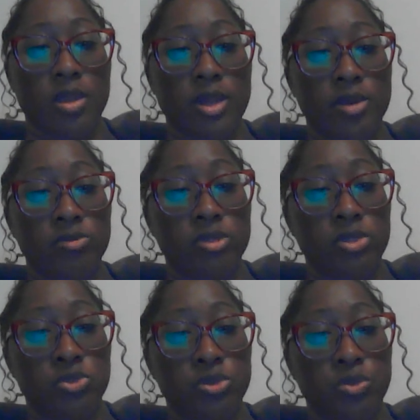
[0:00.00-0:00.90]
Down
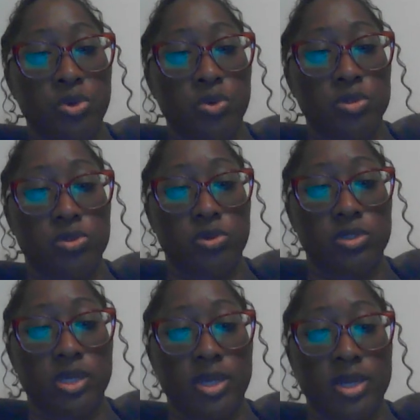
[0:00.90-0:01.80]
syndrome
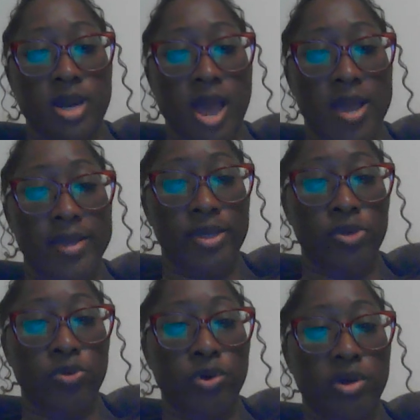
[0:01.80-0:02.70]
results in an
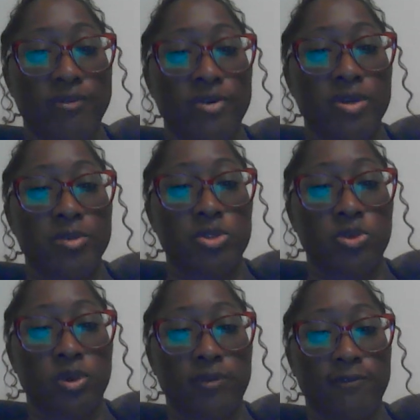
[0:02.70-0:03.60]
IQ hovering
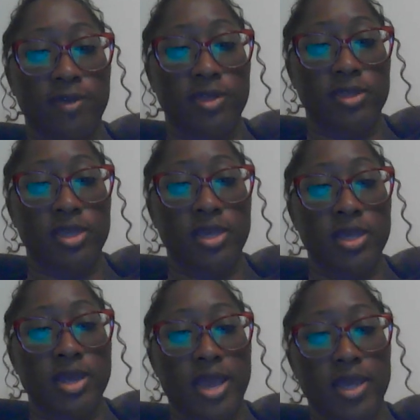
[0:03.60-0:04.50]
between 50
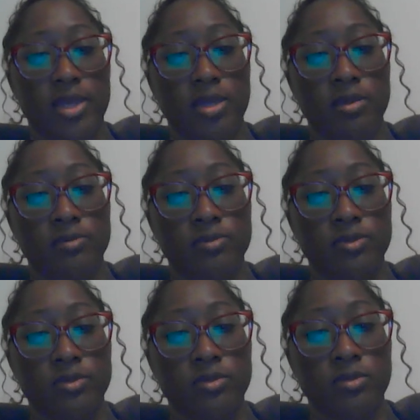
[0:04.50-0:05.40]
and 80,
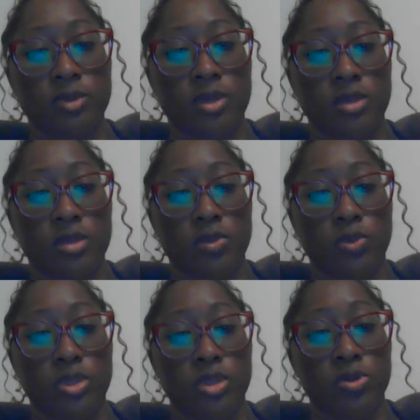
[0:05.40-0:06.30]

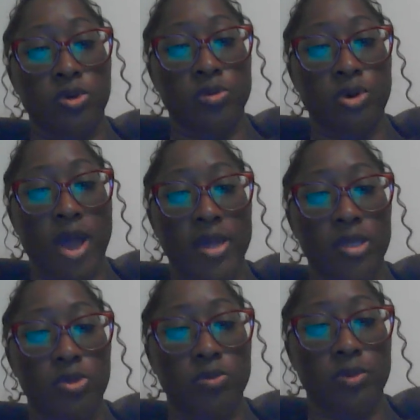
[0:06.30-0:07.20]
with the normal
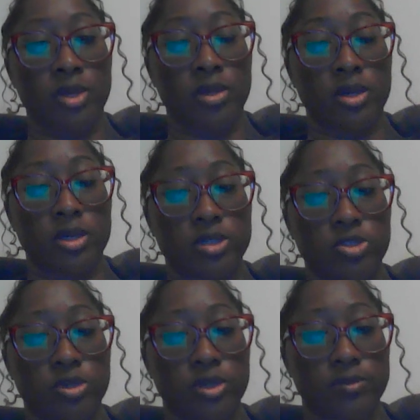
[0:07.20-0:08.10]
IQ being
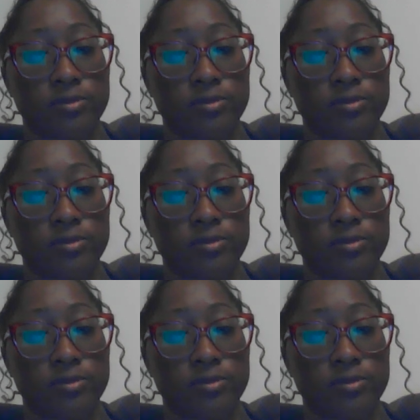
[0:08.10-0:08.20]
100.